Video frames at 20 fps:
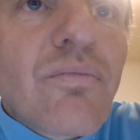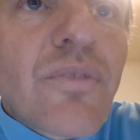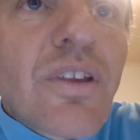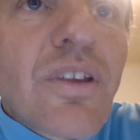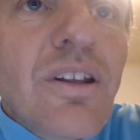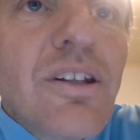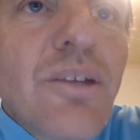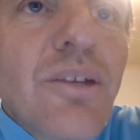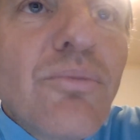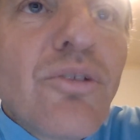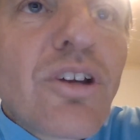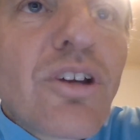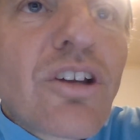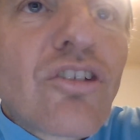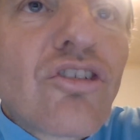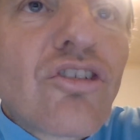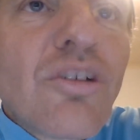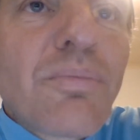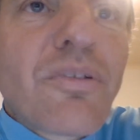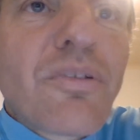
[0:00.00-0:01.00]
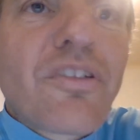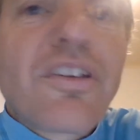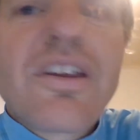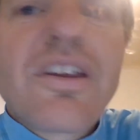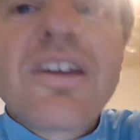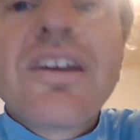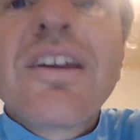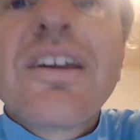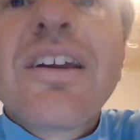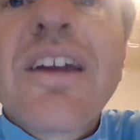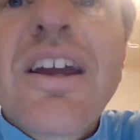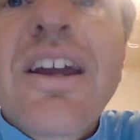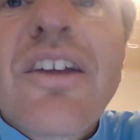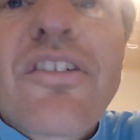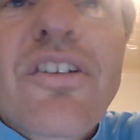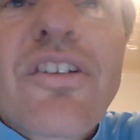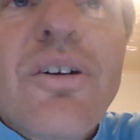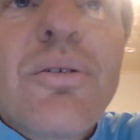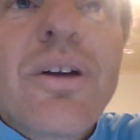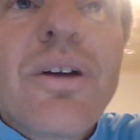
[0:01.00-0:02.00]
Limerick ship sinking
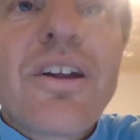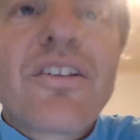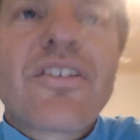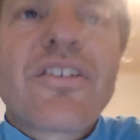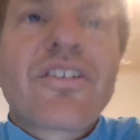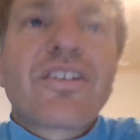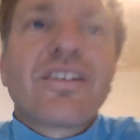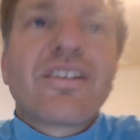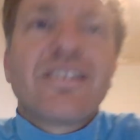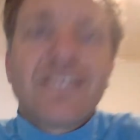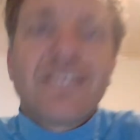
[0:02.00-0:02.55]
SOS.